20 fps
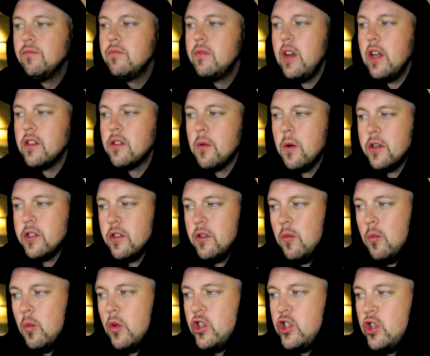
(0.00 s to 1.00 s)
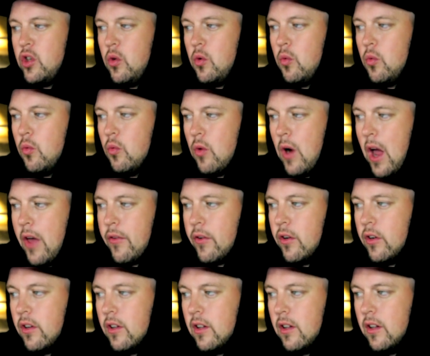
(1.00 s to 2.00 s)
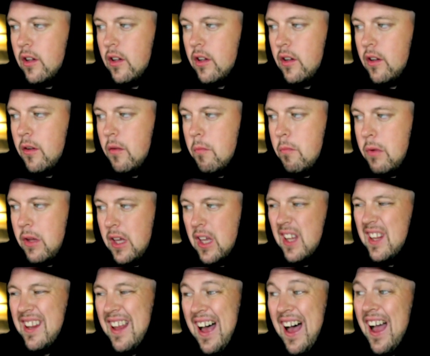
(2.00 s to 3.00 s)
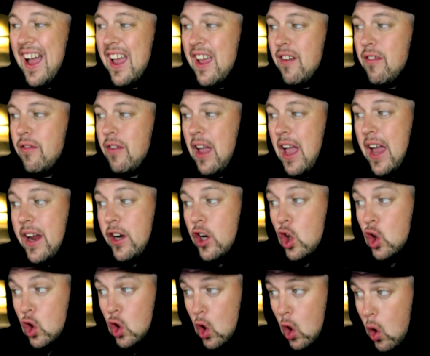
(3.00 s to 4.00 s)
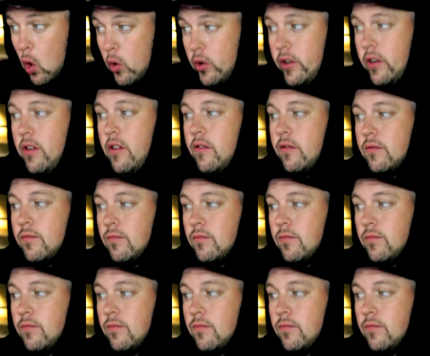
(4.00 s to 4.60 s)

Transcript: Next question Would you rather be alive and alone?